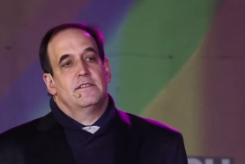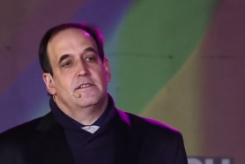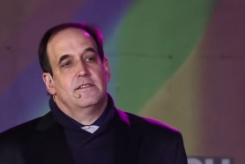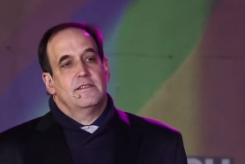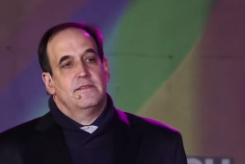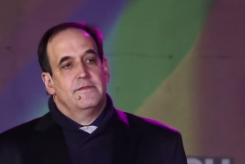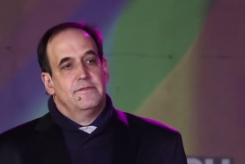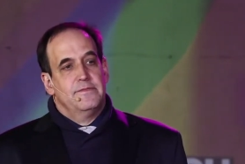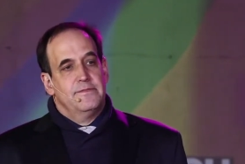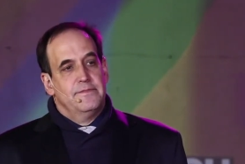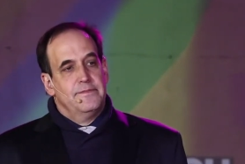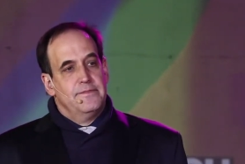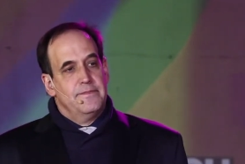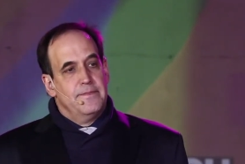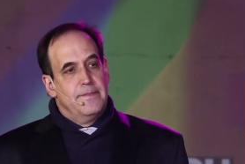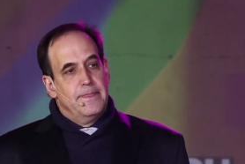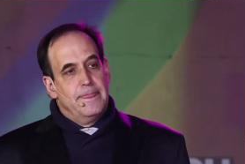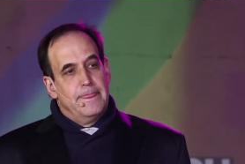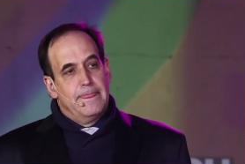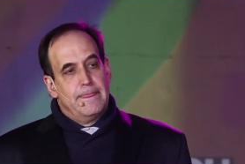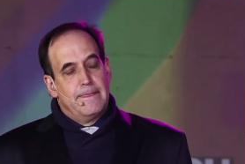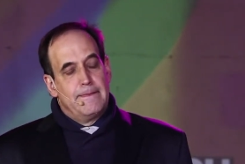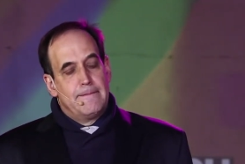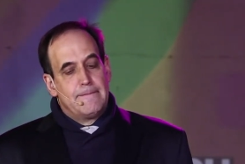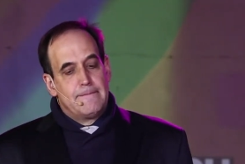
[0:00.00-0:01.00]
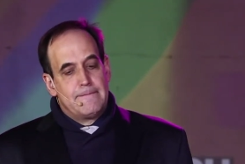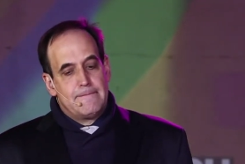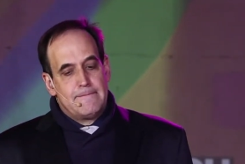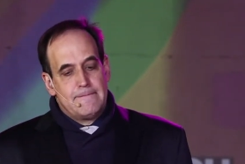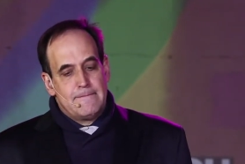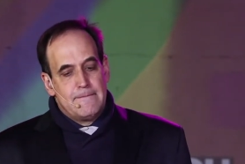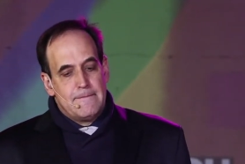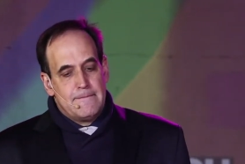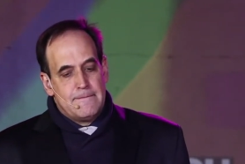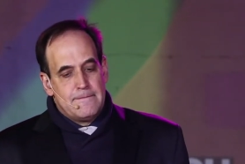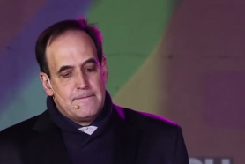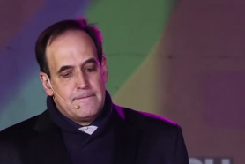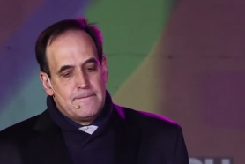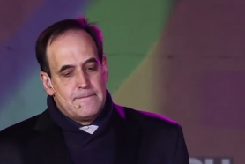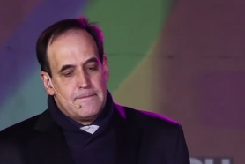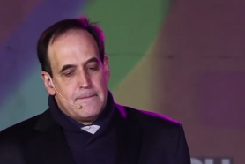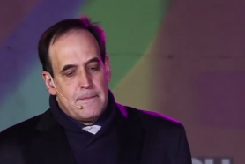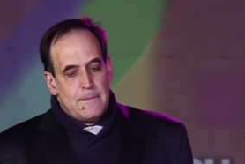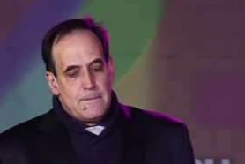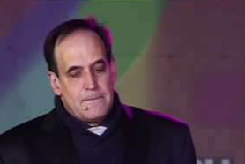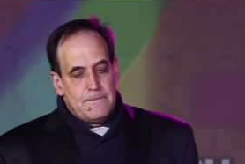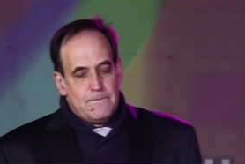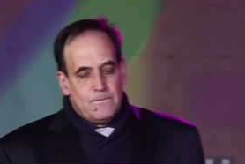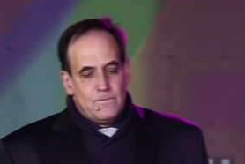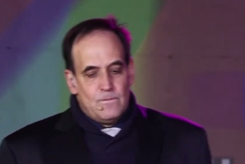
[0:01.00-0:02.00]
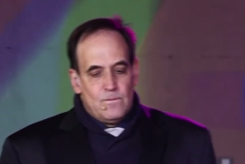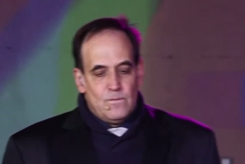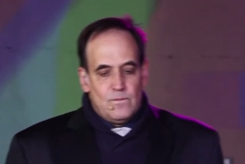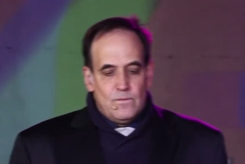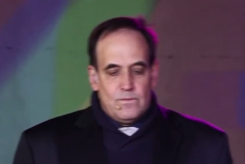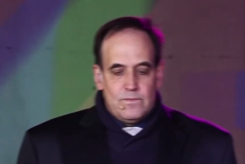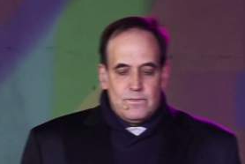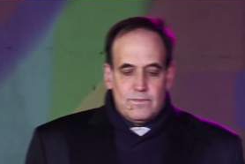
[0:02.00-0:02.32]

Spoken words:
No one is speaking in this clip.